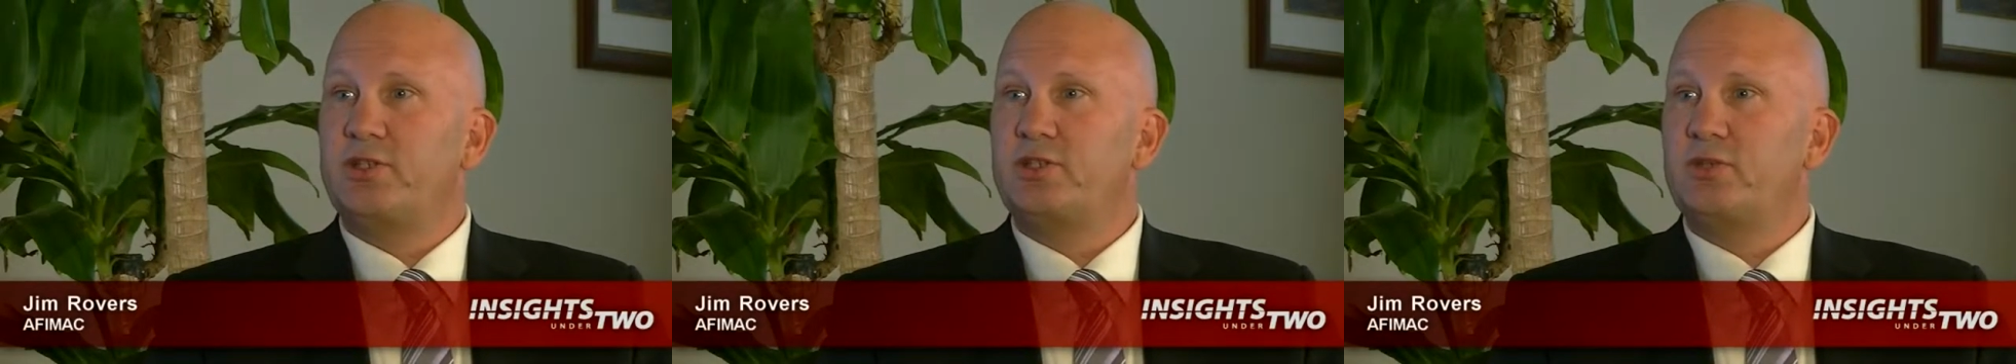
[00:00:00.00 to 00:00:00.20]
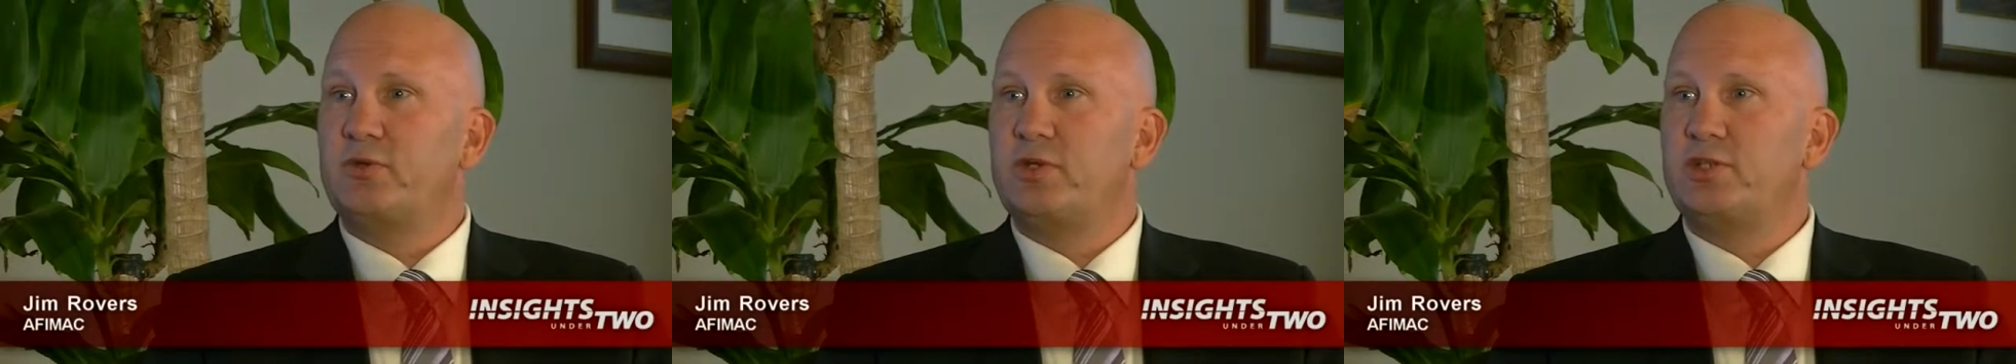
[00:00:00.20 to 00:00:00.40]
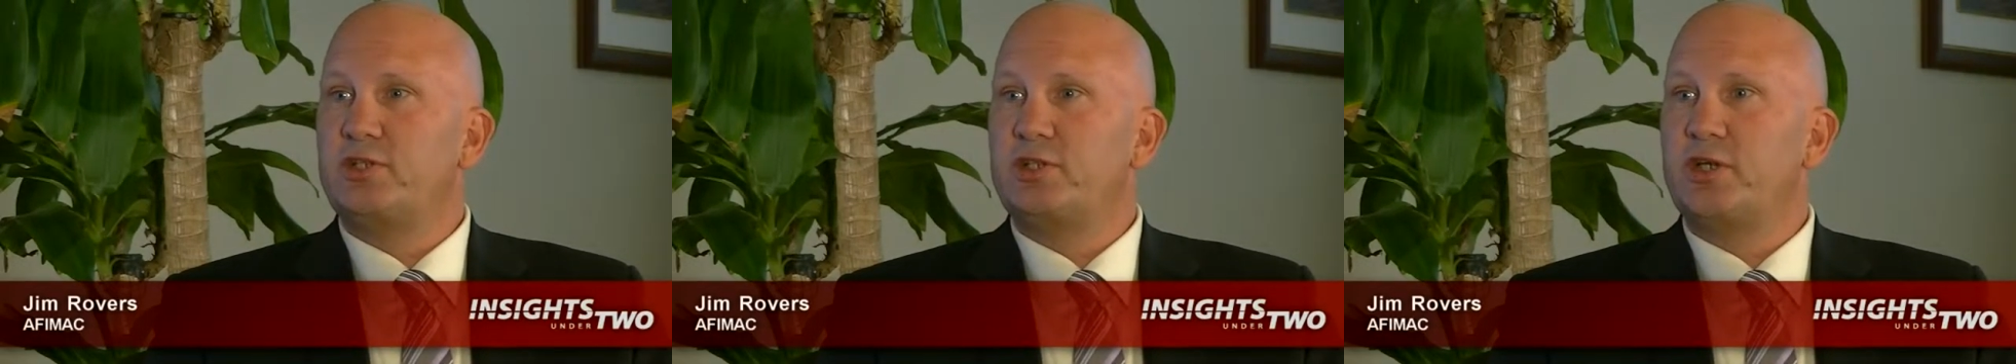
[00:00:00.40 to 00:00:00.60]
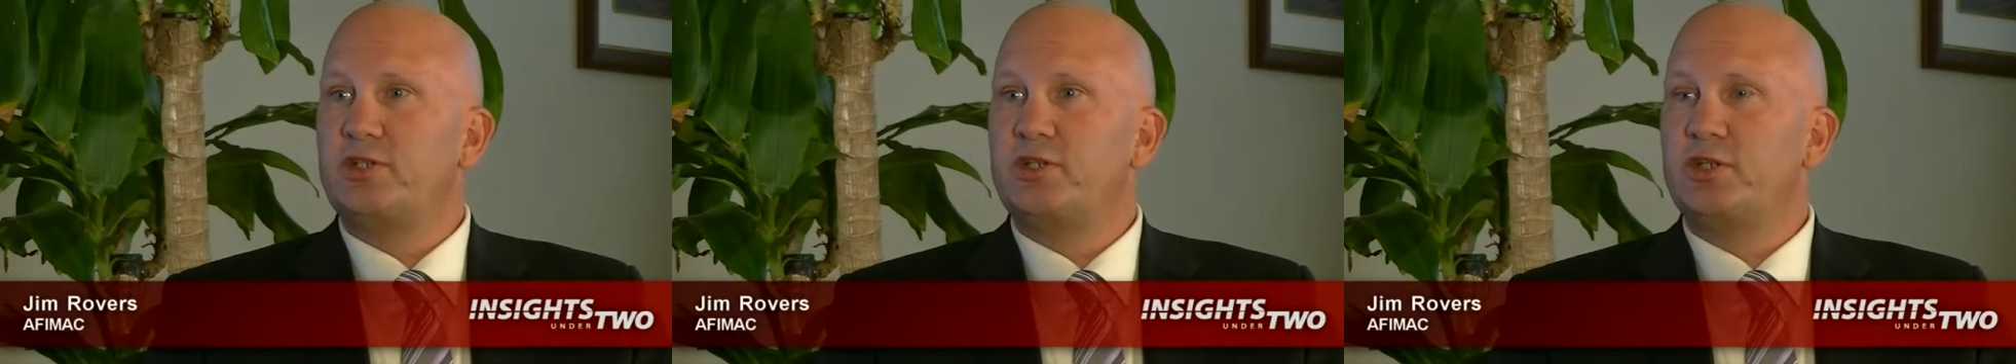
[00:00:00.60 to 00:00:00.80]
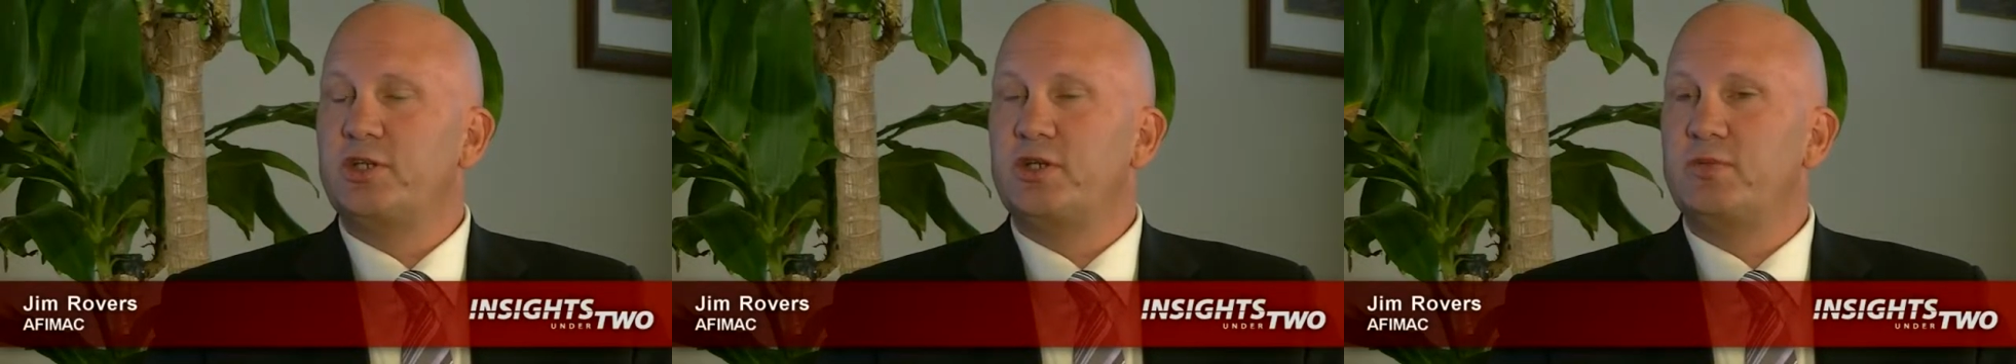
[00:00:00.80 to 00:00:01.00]
So an
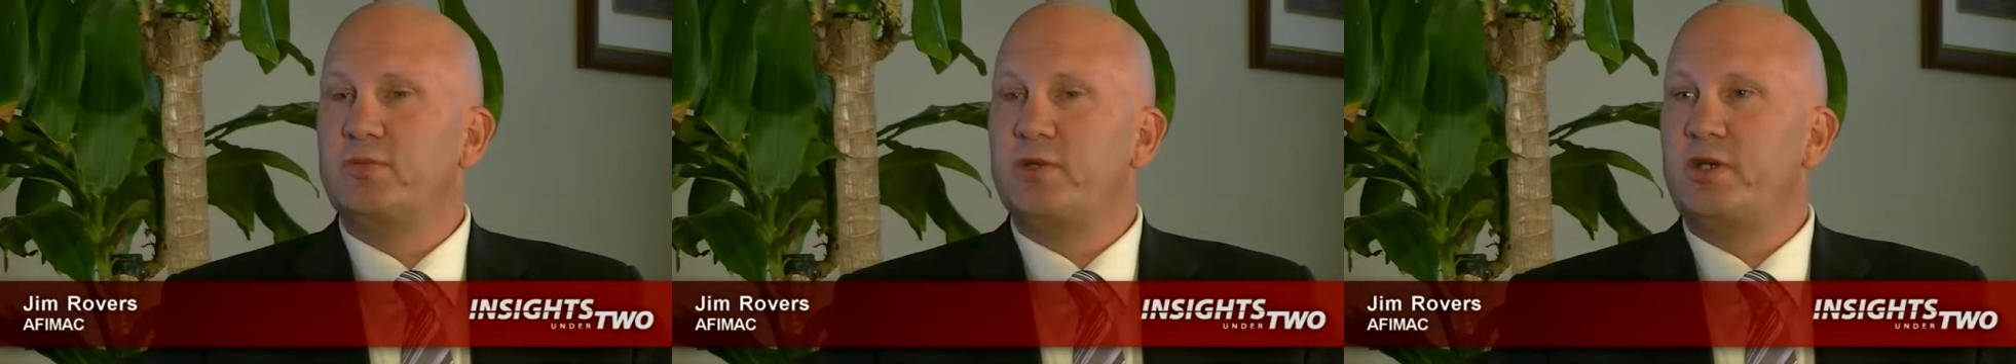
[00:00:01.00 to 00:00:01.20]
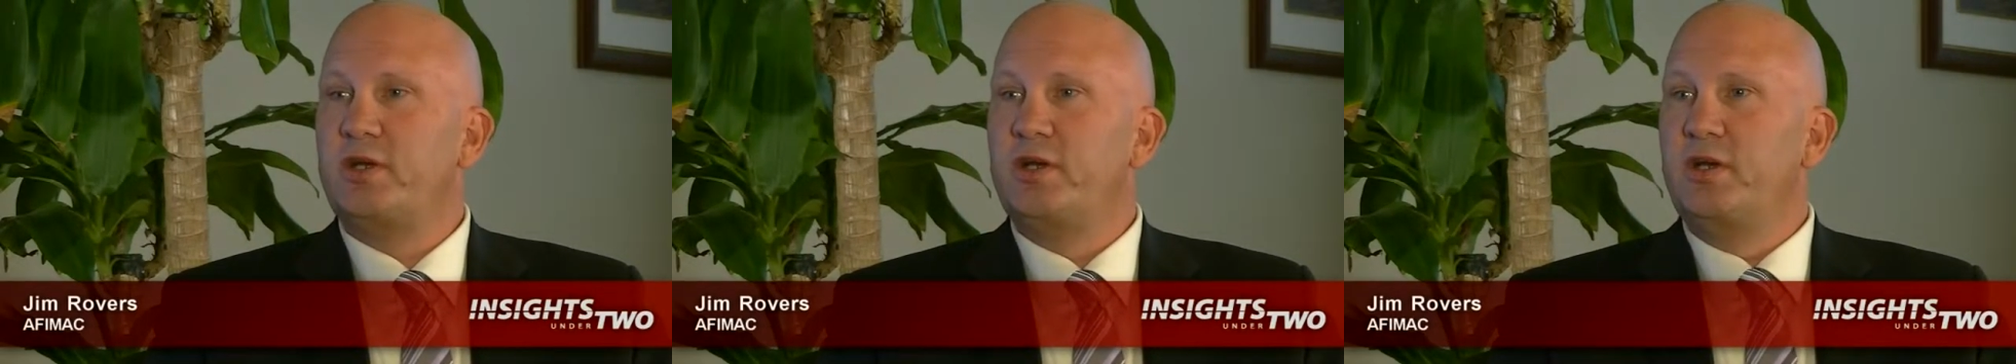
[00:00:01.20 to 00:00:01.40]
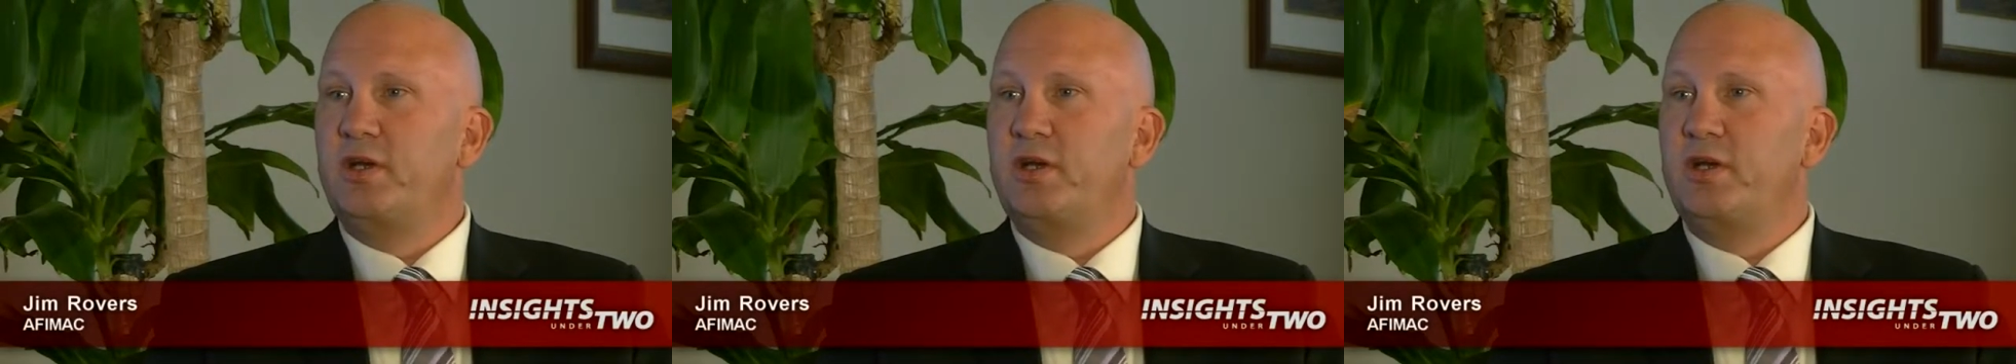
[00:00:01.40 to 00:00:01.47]
injunction can be